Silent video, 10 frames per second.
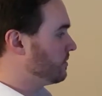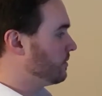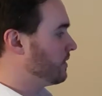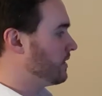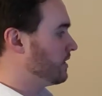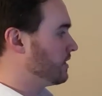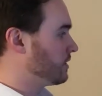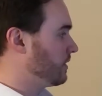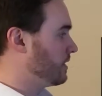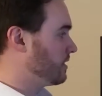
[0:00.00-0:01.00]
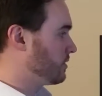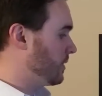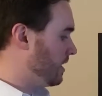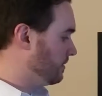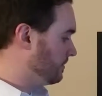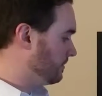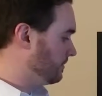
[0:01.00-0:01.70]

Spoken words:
within the screens as well.